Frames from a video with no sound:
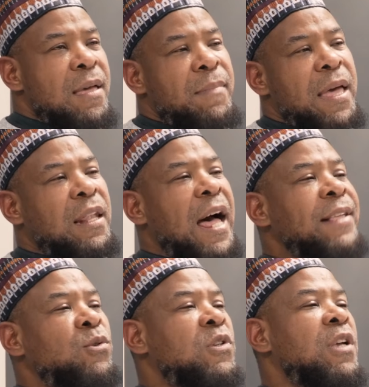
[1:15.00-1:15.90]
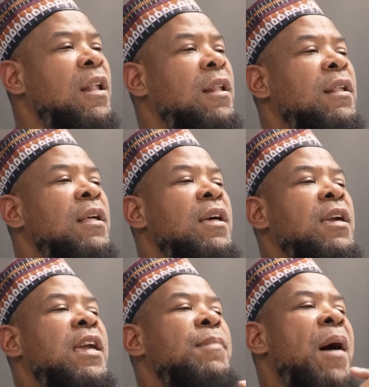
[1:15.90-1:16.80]
May Allah Azza wa Jal
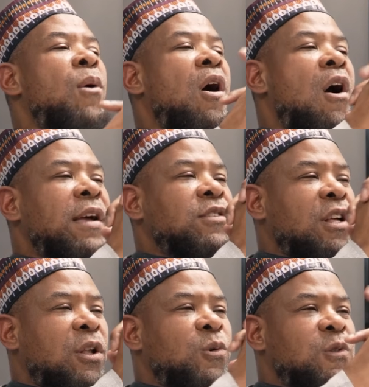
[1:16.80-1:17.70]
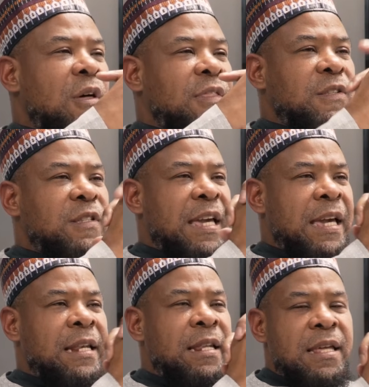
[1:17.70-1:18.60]
keep our hearts close on this
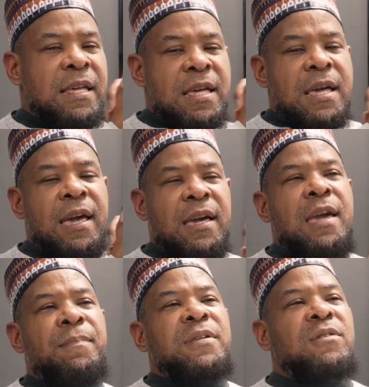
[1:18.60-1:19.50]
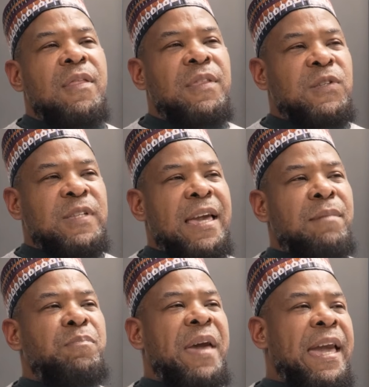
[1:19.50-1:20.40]
deen and keep us on the
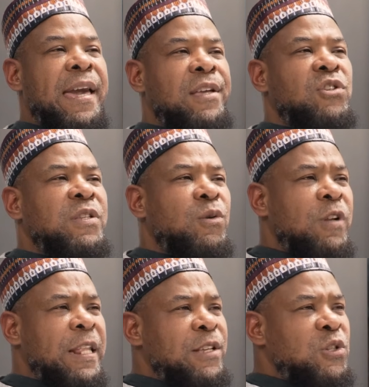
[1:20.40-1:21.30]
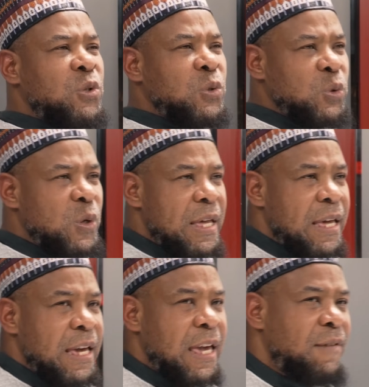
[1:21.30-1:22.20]
same page as it relates to
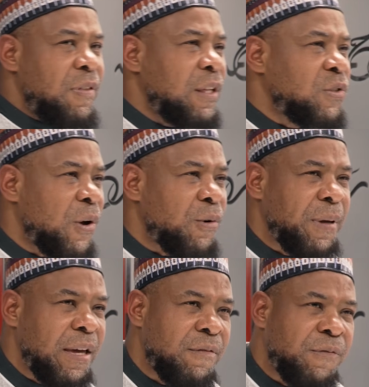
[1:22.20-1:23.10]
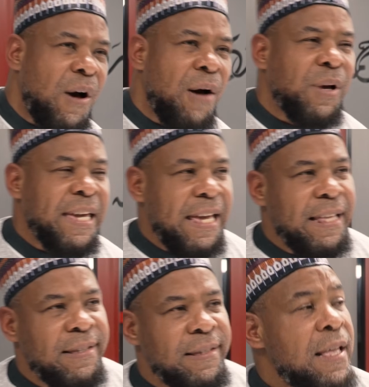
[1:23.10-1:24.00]
giving the tarbiyah for our
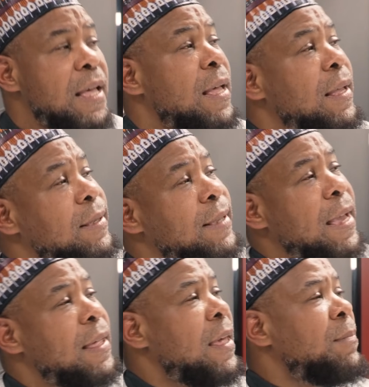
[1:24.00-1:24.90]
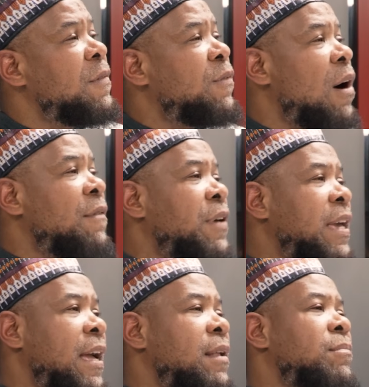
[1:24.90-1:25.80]
kids. Second thing, before I
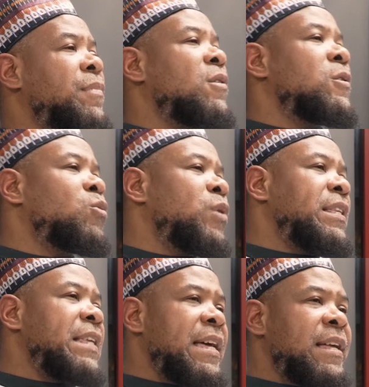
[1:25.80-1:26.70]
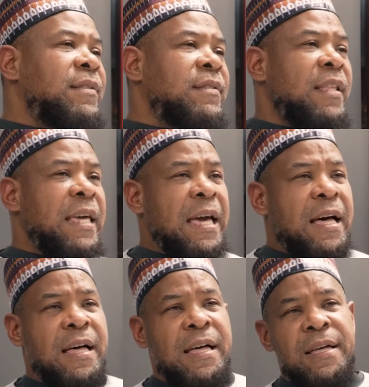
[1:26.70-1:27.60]
forget, because we did
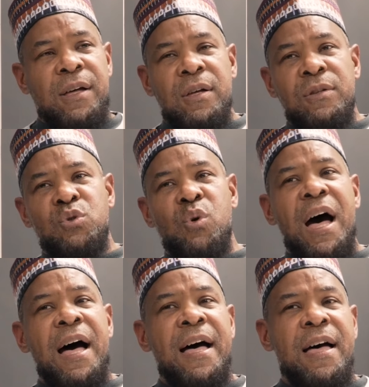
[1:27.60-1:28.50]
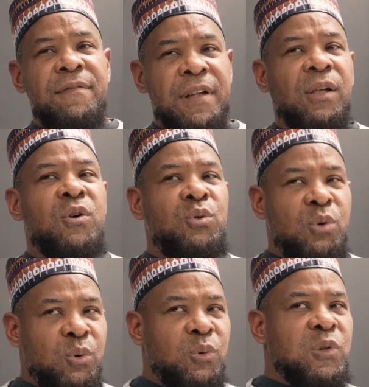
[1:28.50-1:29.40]
the dua of
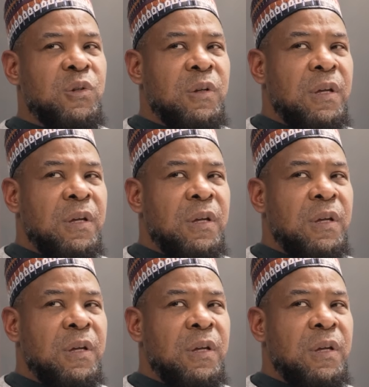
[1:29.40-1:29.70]
al-qunut,